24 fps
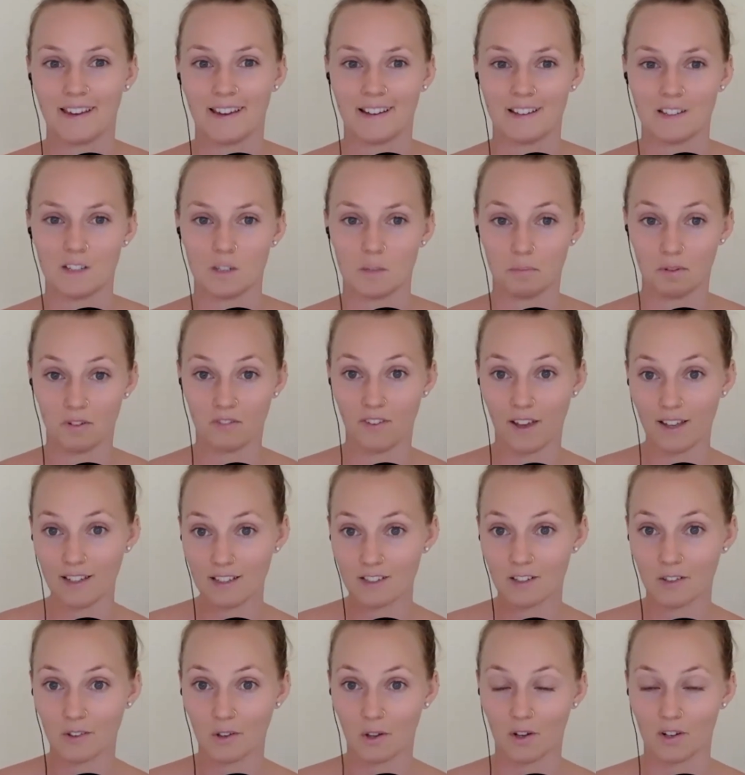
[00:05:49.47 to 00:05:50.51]
and to
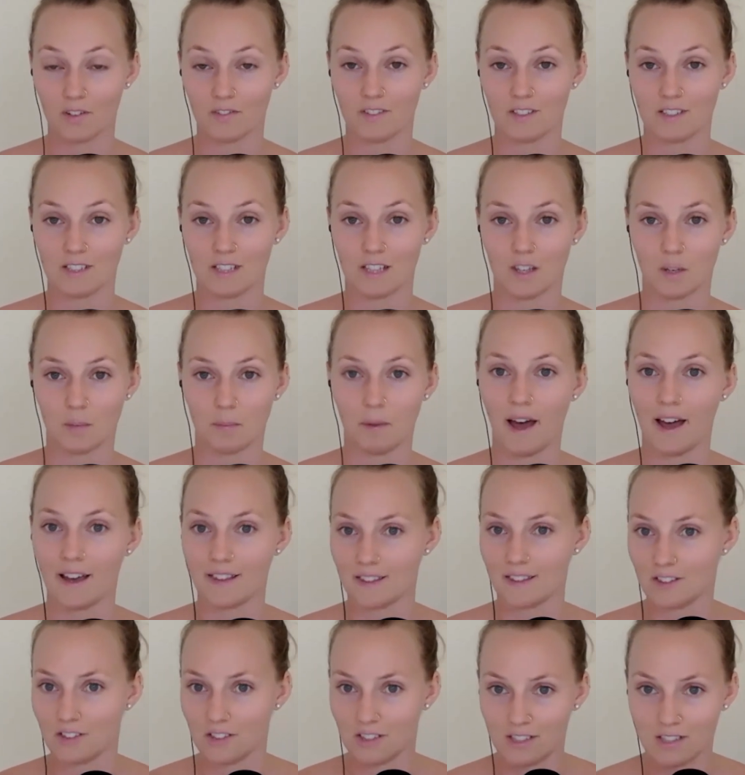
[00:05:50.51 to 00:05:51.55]
prevent a lot of these other
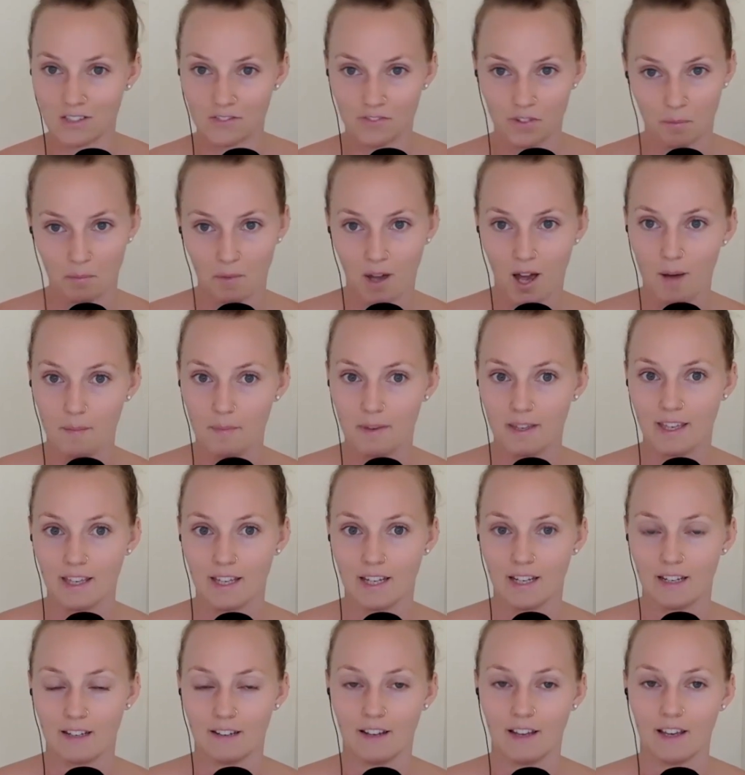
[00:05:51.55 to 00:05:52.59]
pathogens from coming
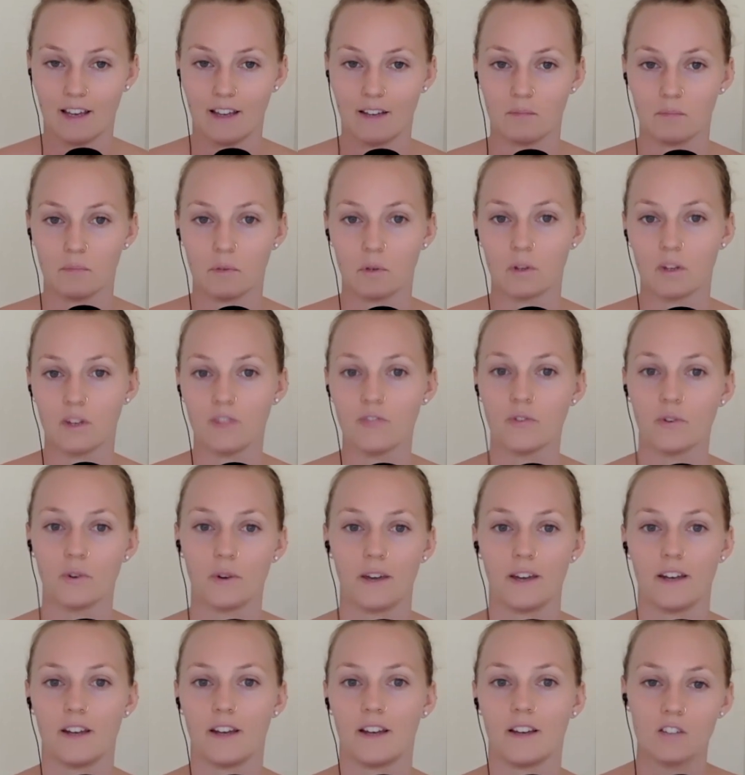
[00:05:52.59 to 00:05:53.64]
in and
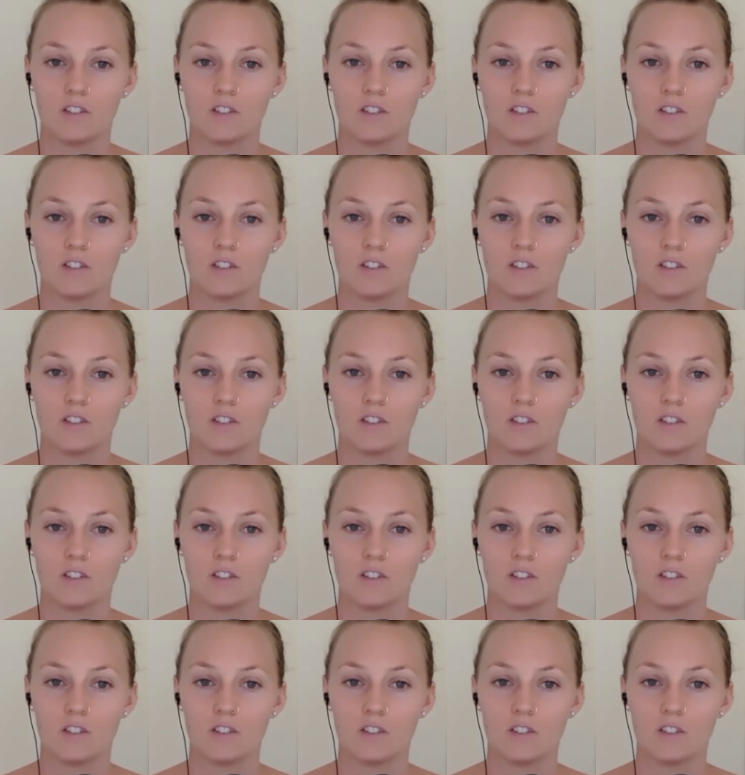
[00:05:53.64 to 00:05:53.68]
proliferating.